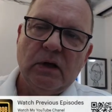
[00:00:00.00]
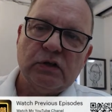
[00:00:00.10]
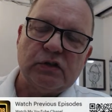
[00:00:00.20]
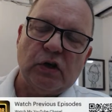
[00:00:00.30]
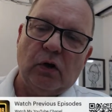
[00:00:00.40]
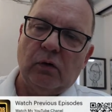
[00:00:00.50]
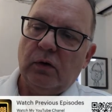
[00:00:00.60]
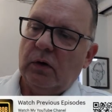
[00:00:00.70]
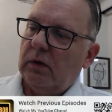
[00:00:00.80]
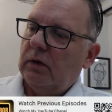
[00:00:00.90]

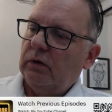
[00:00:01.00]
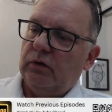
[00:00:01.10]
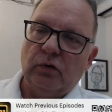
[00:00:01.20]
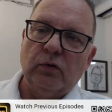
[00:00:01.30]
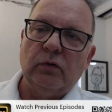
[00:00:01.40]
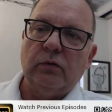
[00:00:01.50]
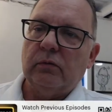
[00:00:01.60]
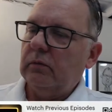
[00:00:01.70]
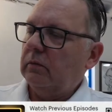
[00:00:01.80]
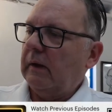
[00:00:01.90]
So
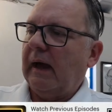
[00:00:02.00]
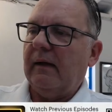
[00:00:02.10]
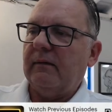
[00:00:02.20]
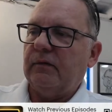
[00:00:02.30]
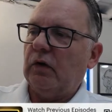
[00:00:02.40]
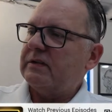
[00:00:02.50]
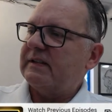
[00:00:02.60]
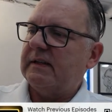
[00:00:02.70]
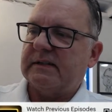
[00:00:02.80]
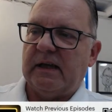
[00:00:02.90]
your
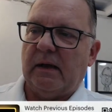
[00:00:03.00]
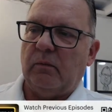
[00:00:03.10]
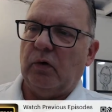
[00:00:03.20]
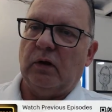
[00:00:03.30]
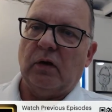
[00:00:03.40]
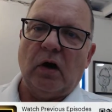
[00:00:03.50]
system will